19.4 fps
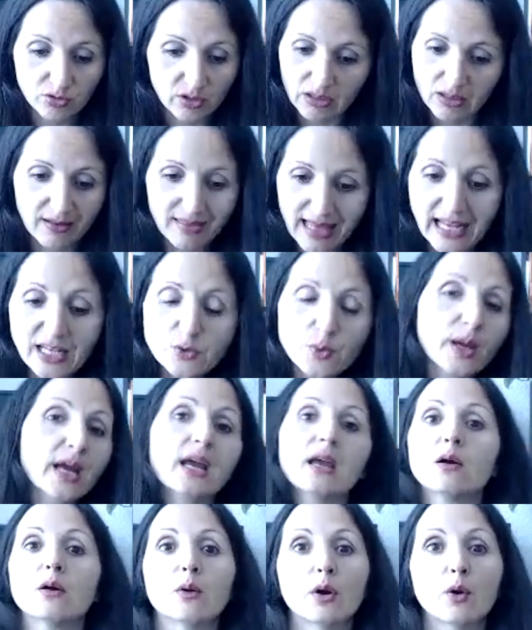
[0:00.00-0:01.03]
in that
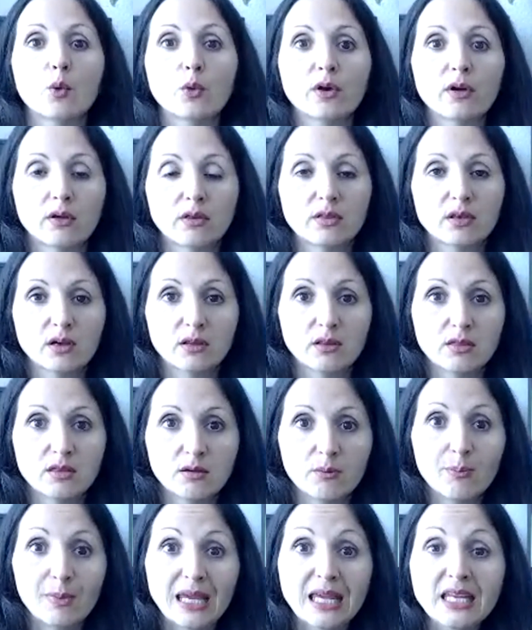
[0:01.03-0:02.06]
way the
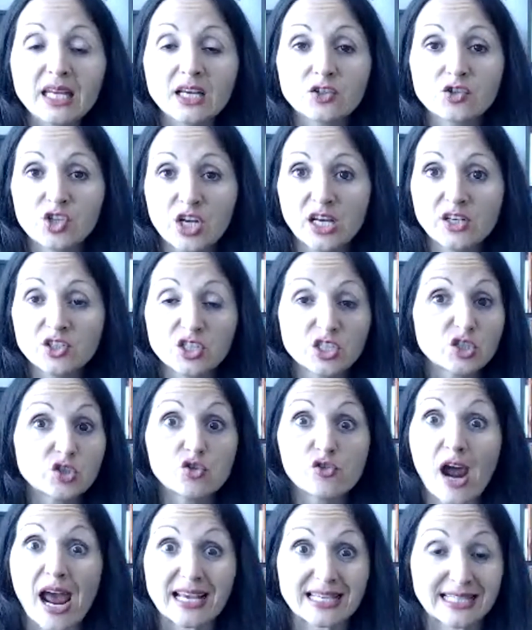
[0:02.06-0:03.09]
meaning changes
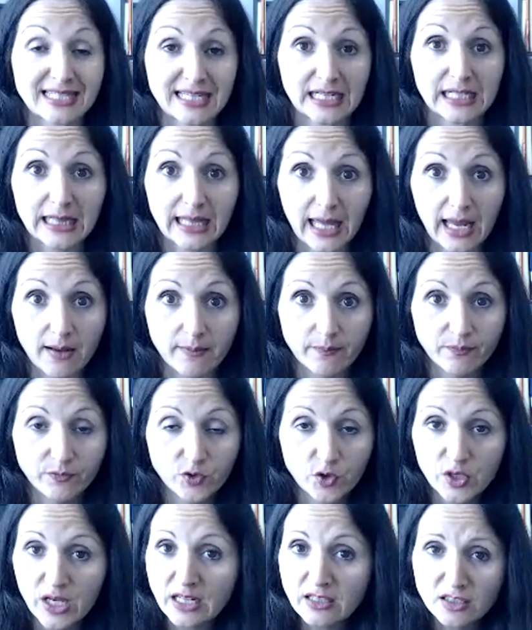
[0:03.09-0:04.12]
drastically.
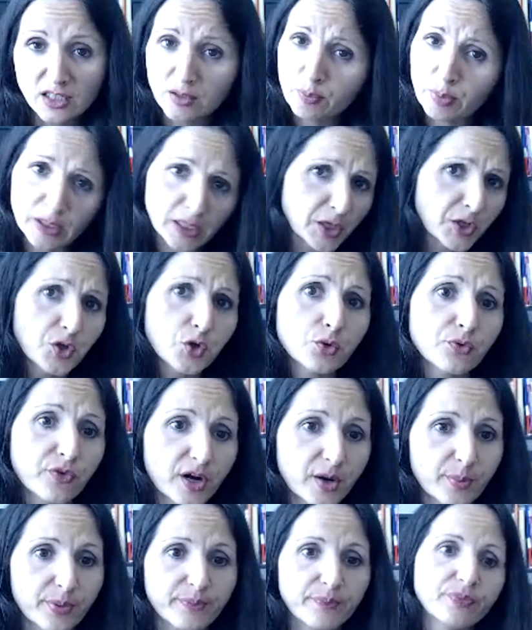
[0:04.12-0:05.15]
You get a completely new
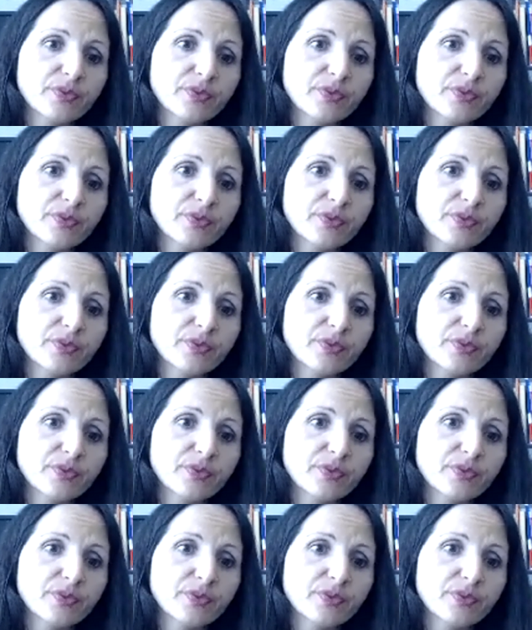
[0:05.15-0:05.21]
verb.